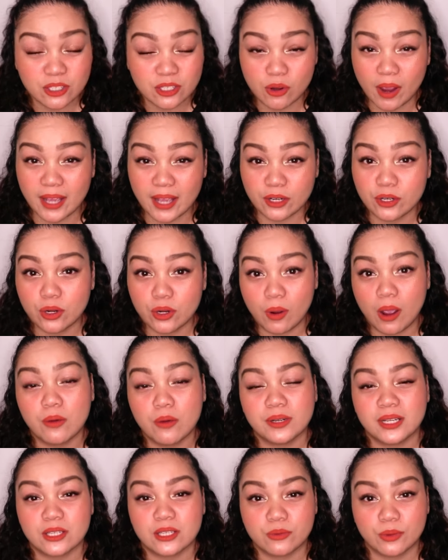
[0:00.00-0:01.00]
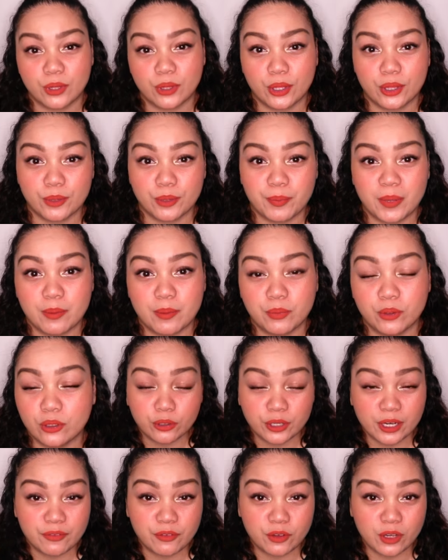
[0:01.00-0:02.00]
So I don't know how it is with other people,
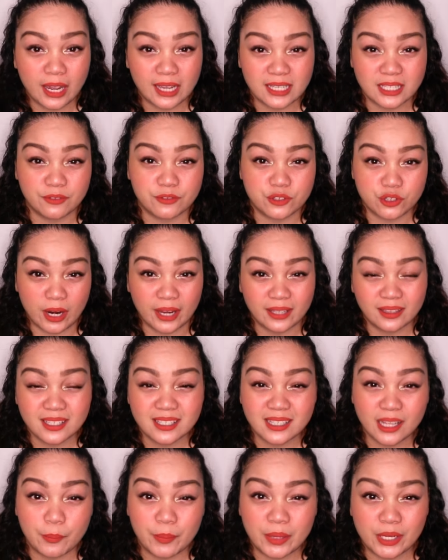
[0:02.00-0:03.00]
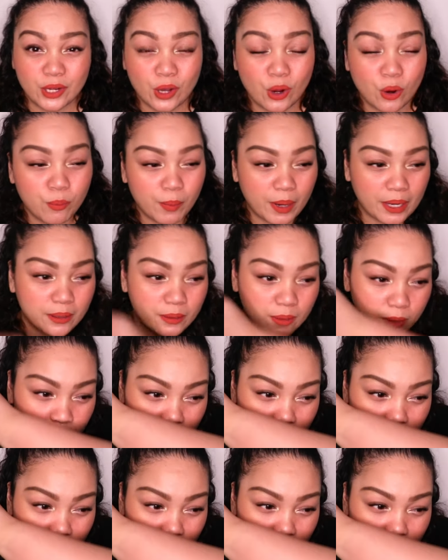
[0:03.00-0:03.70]
or if you guys have tried this, let me know. But